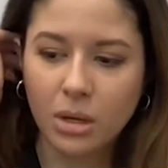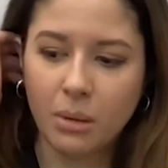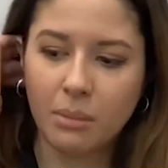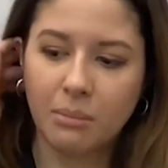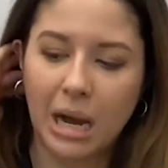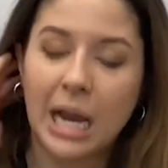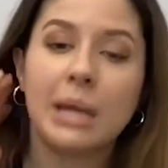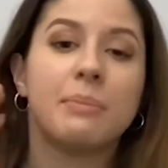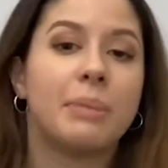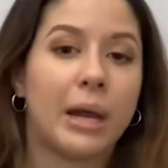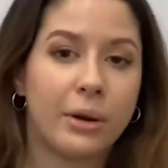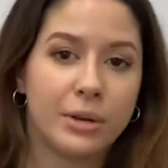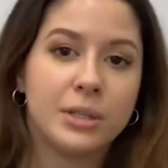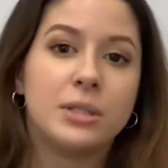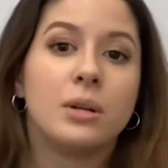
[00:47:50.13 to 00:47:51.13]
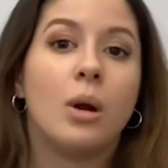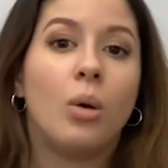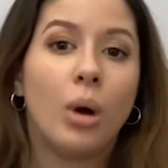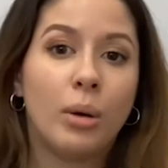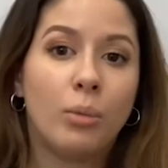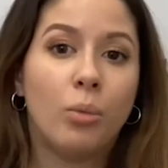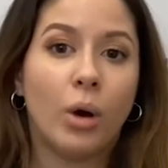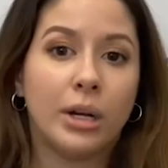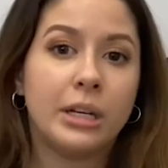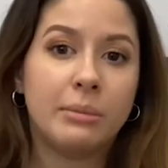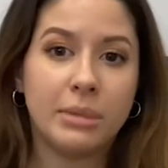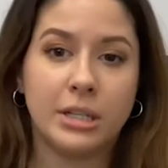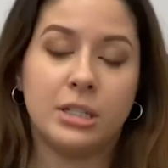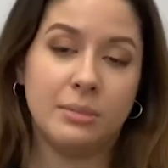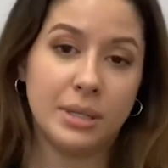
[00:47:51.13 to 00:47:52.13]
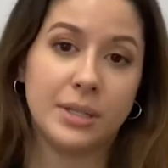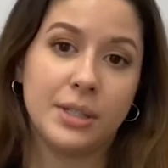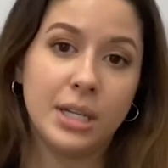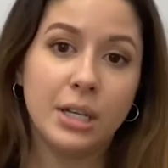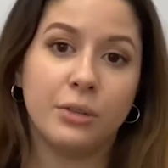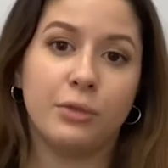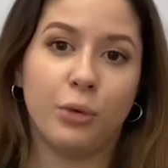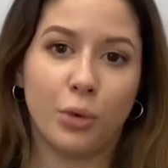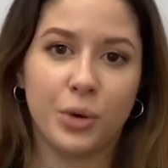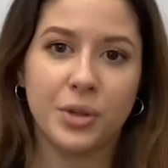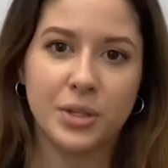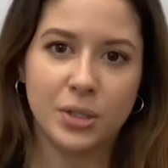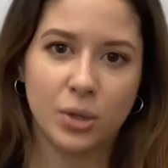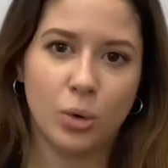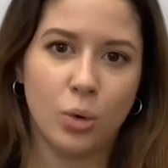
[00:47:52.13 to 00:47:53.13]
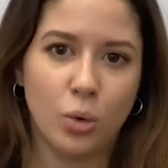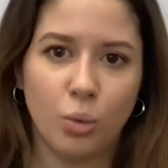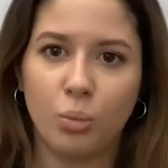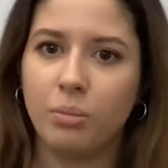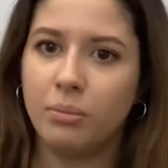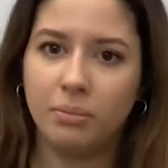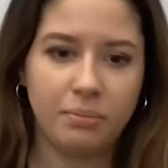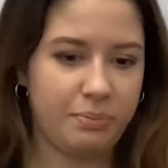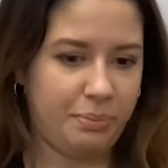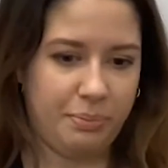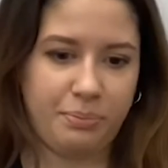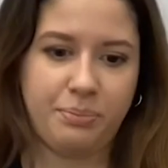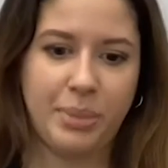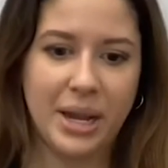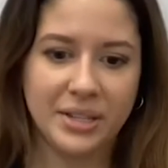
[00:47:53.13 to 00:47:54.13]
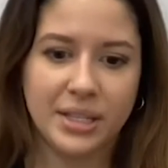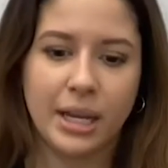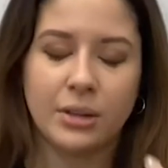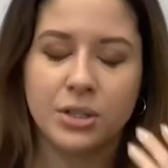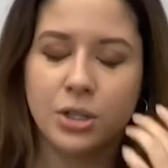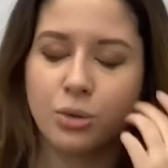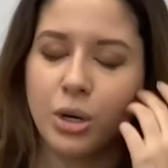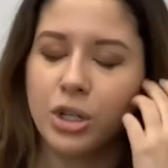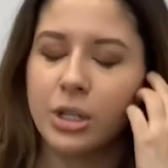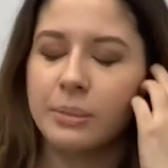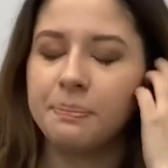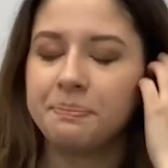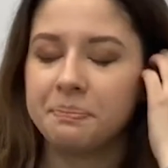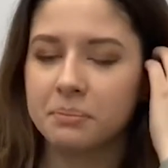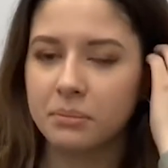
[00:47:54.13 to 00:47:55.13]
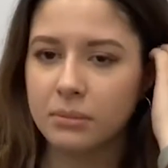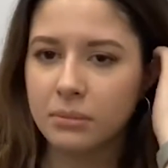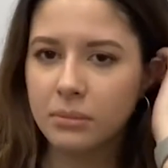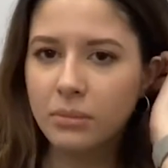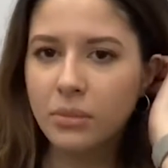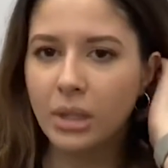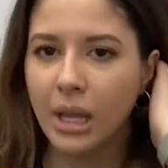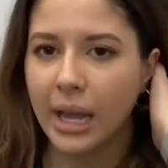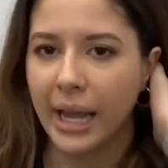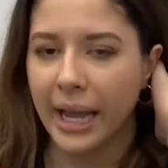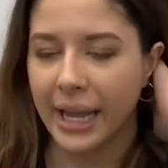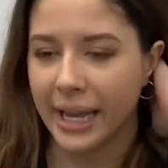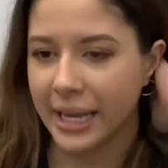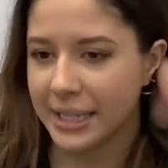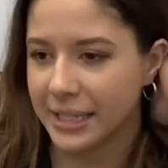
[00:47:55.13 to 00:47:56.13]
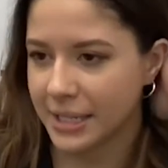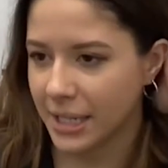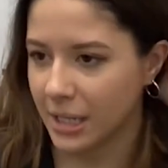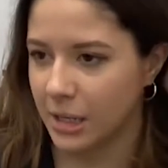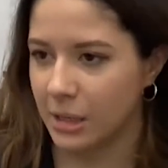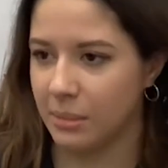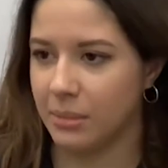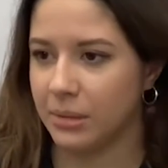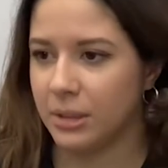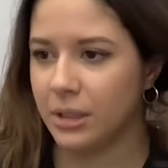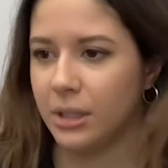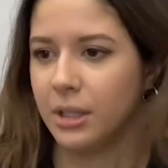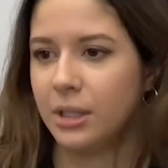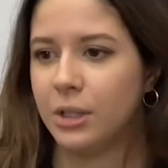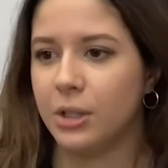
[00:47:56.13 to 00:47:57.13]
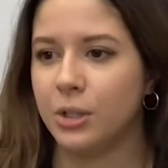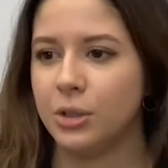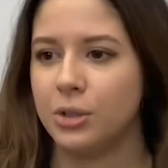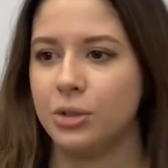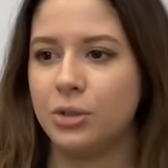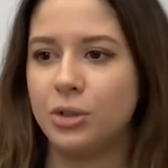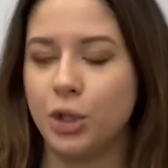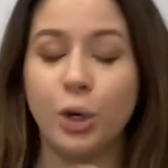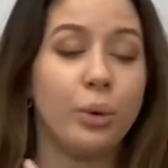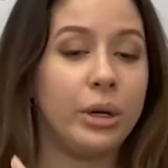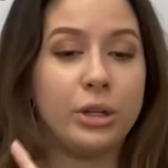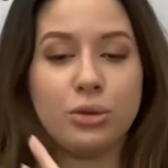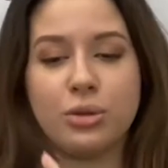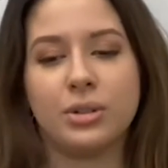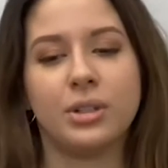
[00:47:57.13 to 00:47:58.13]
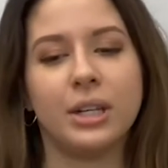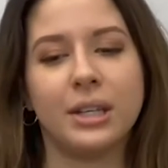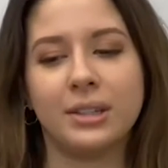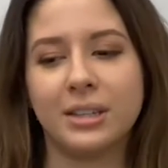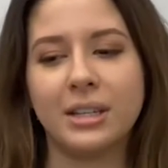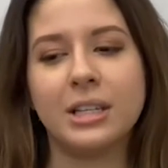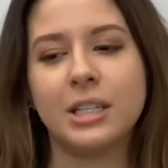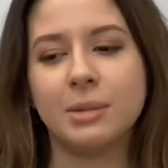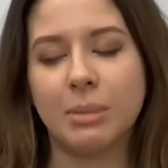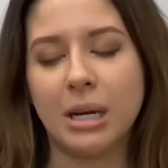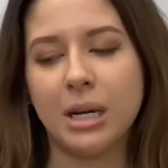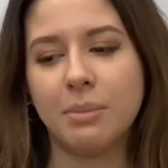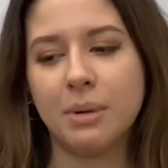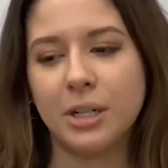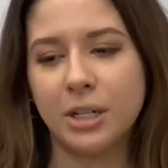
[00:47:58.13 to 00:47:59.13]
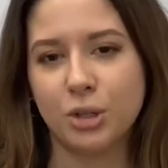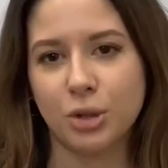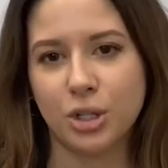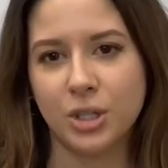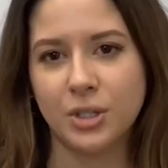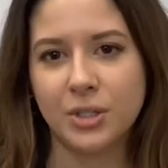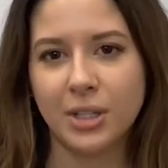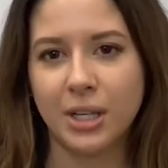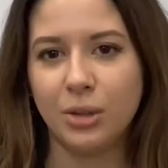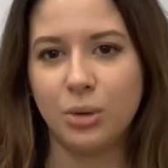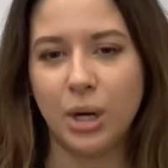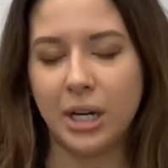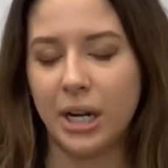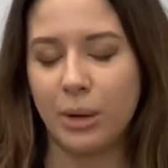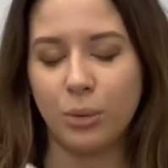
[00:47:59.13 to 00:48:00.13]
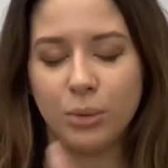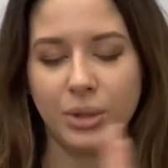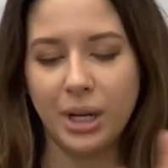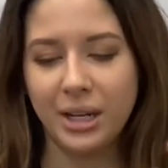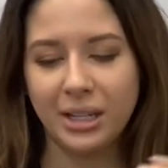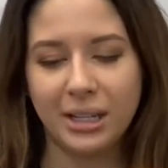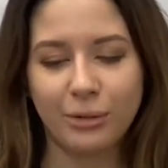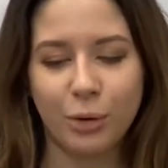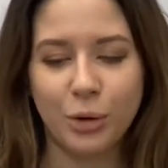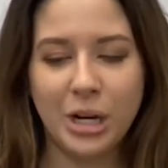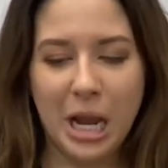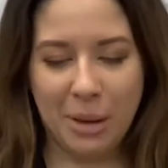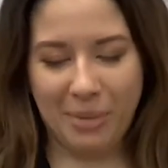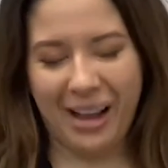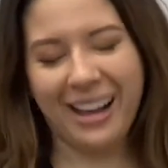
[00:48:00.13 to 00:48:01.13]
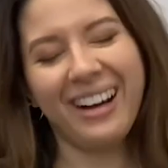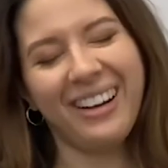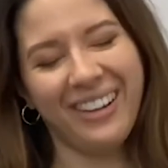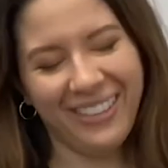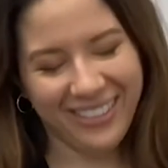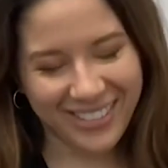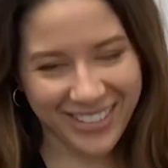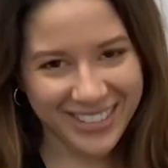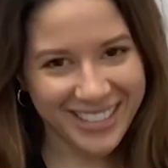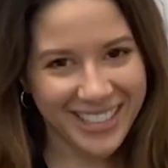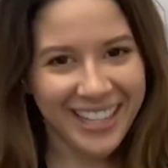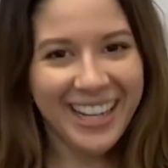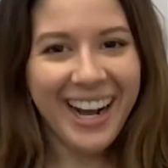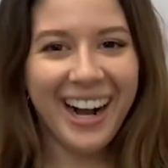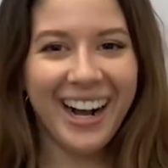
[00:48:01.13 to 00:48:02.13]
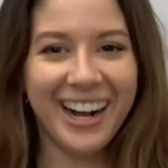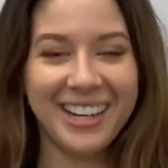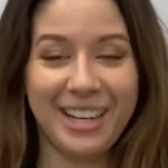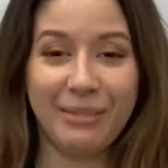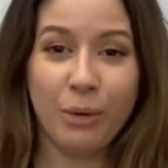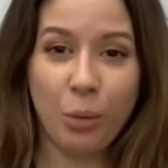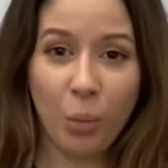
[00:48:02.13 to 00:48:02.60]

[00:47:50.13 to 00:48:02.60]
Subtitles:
my parents wanted me to be seen for this whole passing out situation, and two interesting things my pediatrician said, and I will not give her name. Number